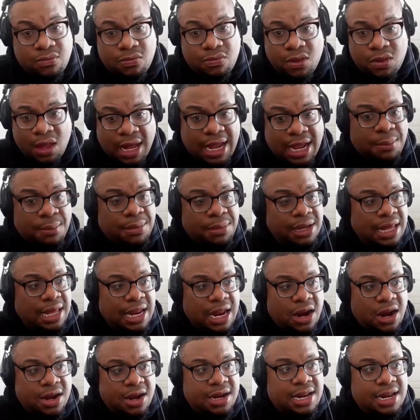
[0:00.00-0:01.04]
like I'm looking at
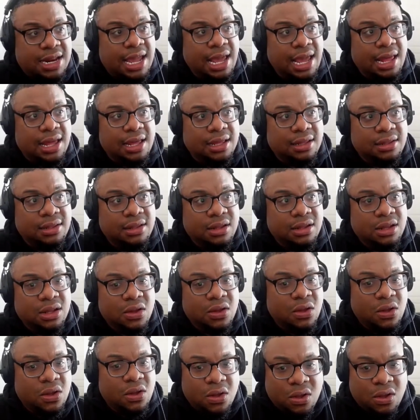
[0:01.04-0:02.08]
our data,
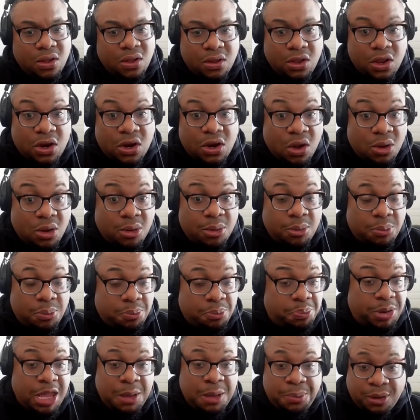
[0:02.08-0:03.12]
you know,
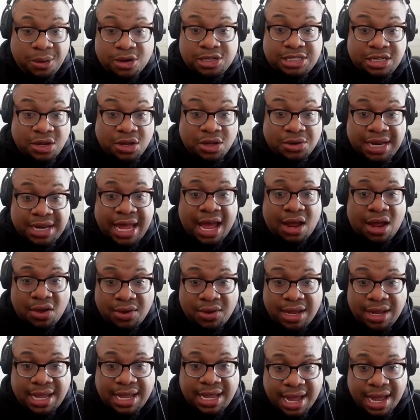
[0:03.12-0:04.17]
people are still
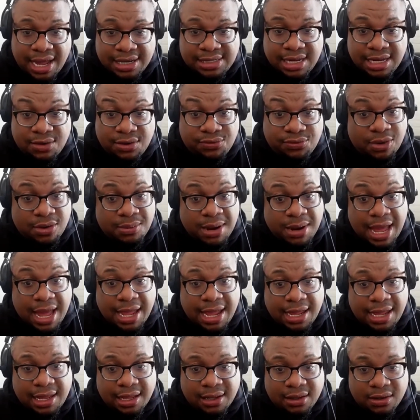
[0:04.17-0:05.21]
downloading content from
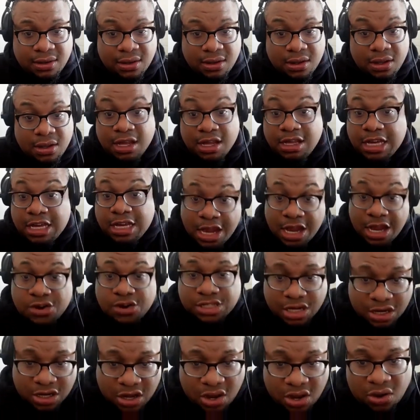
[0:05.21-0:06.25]
like years
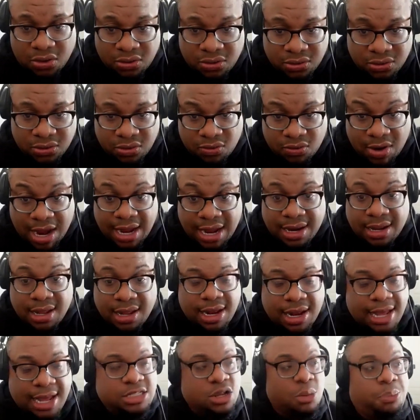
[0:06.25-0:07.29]
ago, right? Yes.
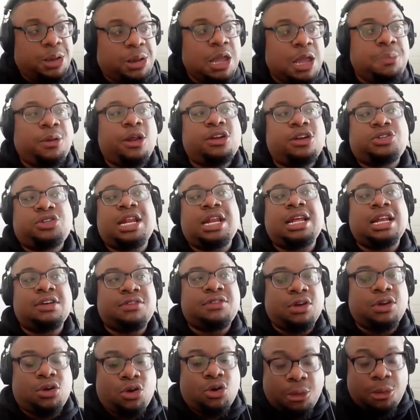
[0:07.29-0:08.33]
Like, so people are treating Living
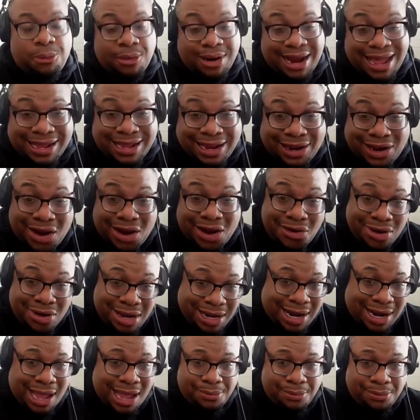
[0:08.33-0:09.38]
Corporate like a learning
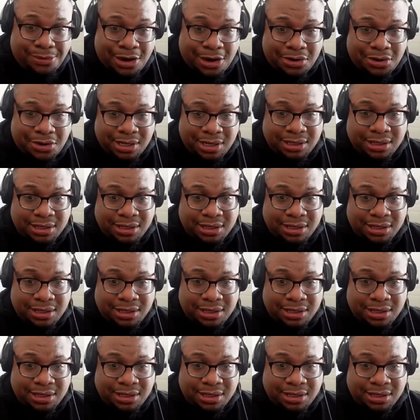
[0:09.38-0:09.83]
library.